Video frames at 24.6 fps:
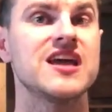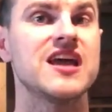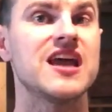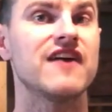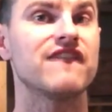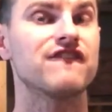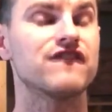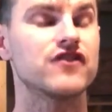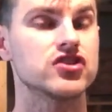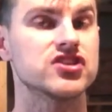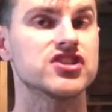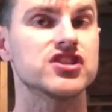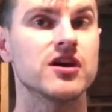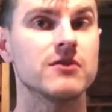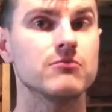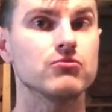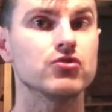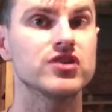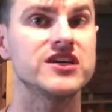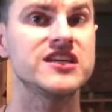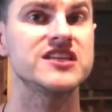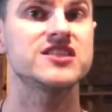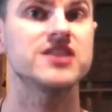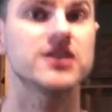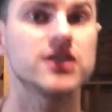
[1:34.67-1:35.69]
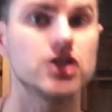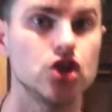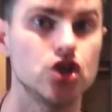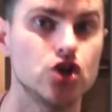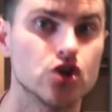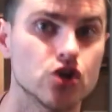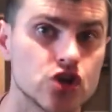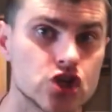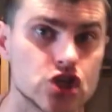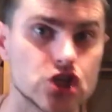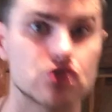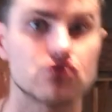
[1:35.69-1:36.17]
If for some reason
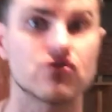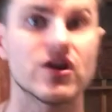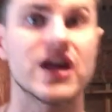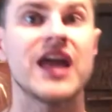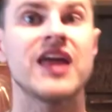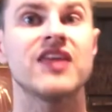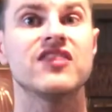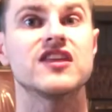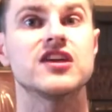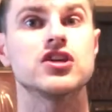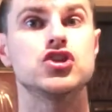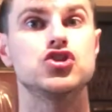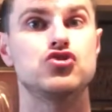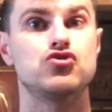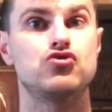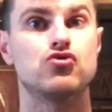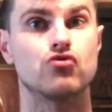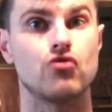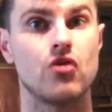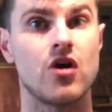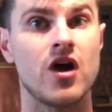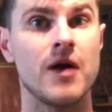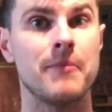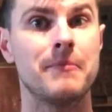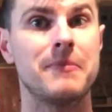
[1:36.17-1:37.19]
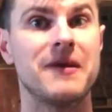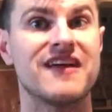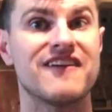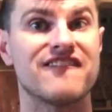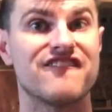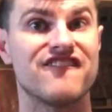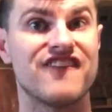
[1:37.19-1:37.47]
your strength is dropping